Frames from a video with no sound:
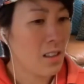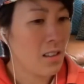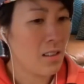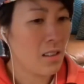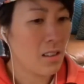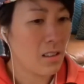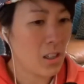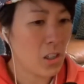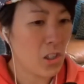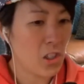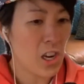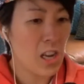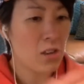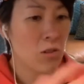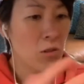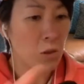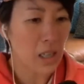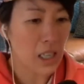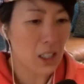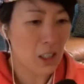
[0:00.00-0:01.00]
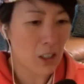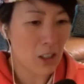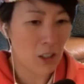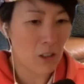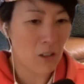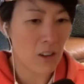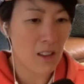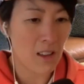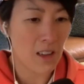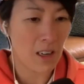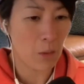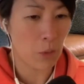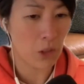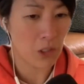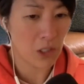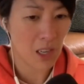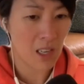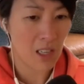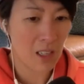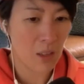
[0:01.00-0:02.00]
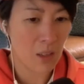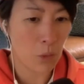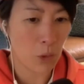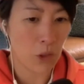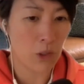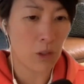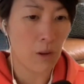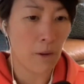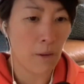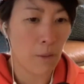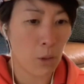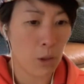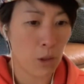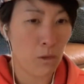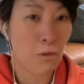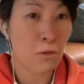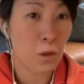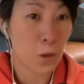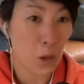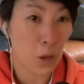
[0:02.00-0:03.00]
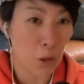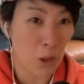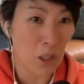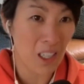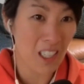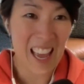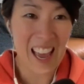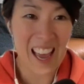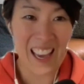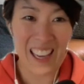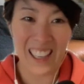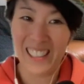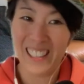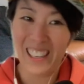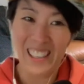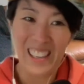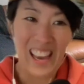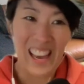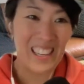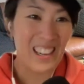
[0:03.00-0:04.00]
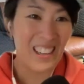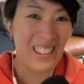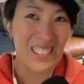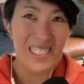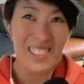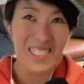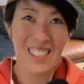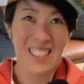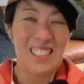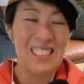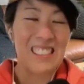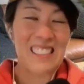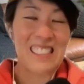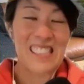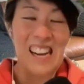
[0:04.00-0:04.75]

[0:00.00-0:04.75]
that the general industry that it was in was food, and I was like,